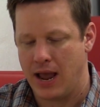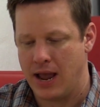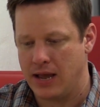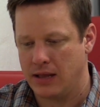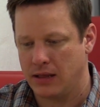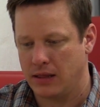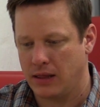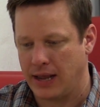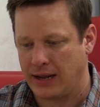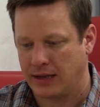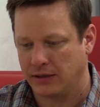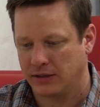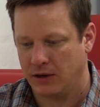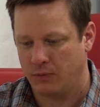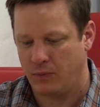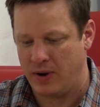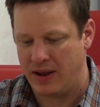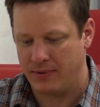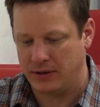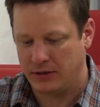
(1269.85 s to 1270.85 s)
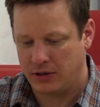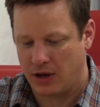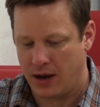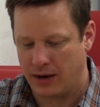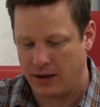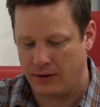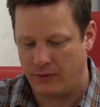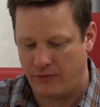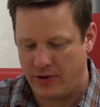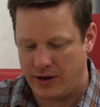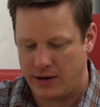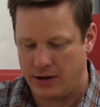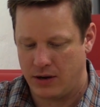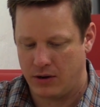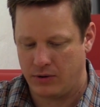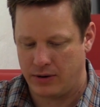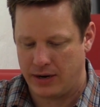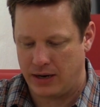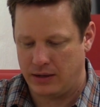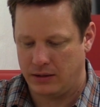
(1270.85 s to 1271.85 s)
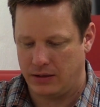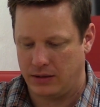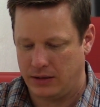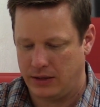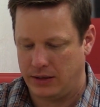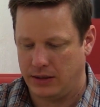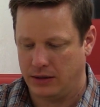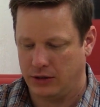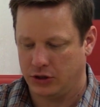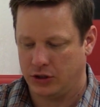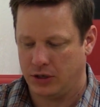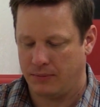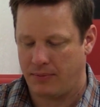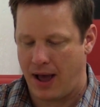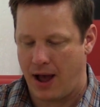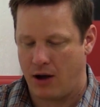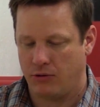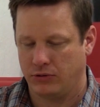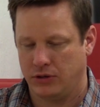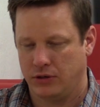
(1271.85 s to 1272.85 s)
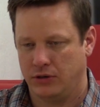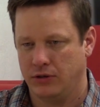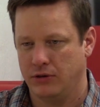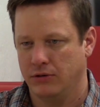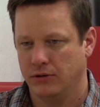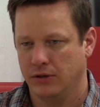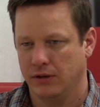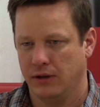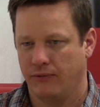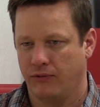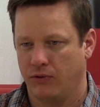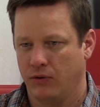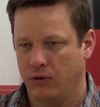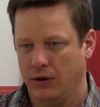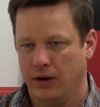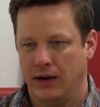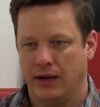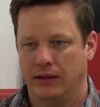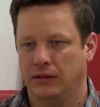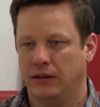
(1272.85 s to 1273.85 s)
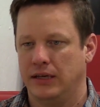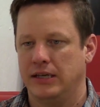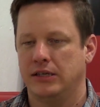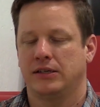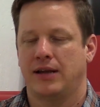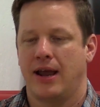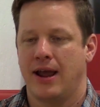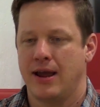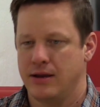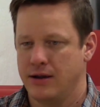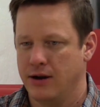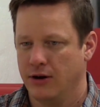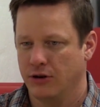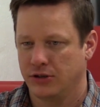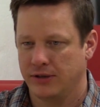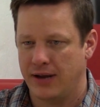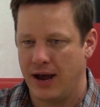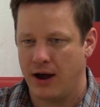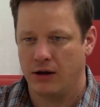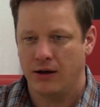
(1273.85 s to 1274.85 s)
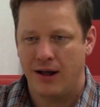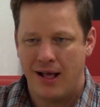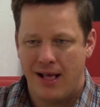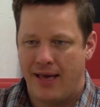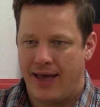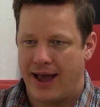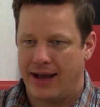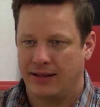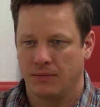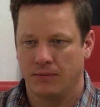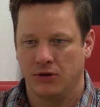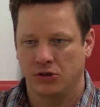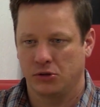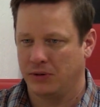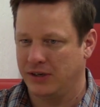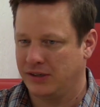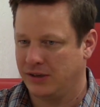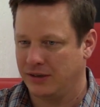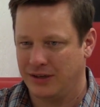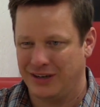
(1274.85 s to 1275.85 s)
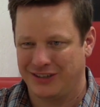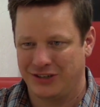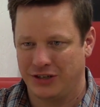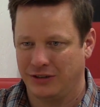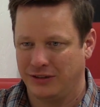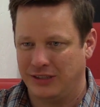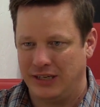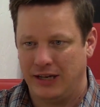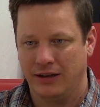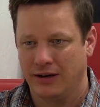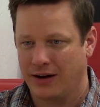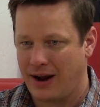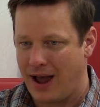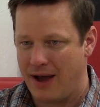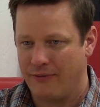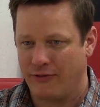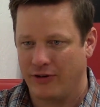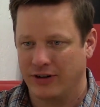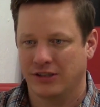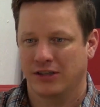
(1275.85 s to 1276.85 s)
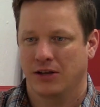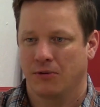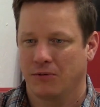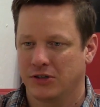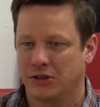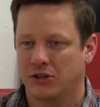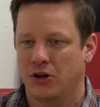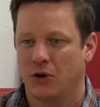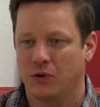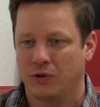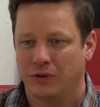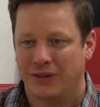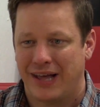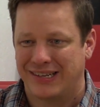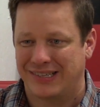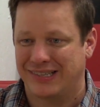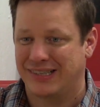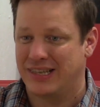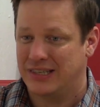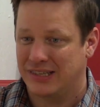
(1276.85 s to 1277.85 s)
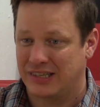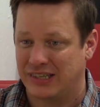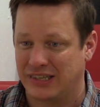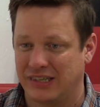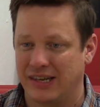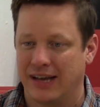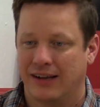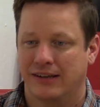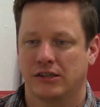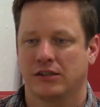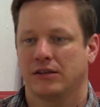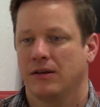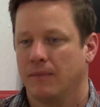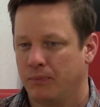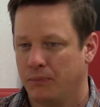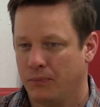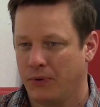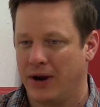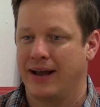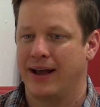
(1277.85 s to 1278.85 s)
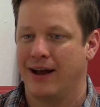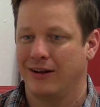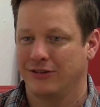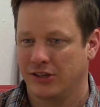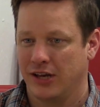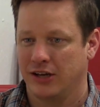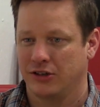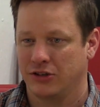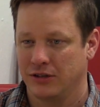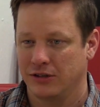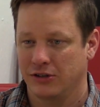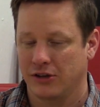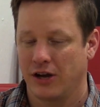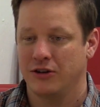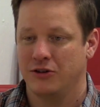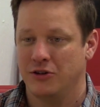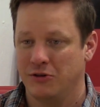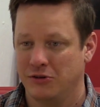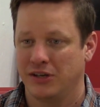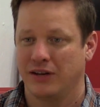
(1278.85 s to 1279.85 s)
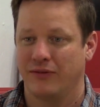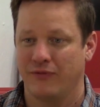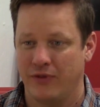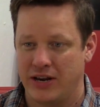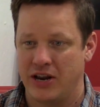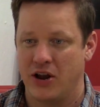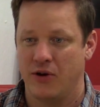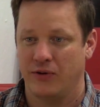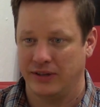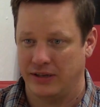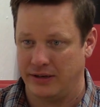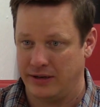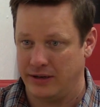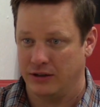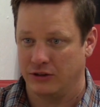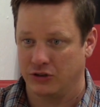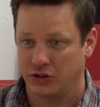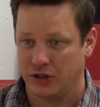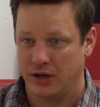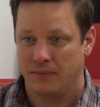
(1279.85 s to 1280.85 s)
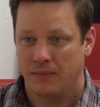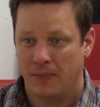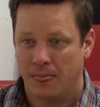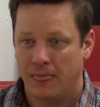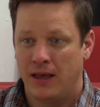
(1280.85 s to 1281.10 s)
And like I said, we've been talking video in the dealership, how to use it for at least 8 years now. Okay. At the most recent digital dealer conference, there was no less than 6 breakout sessions on using video in the dealership.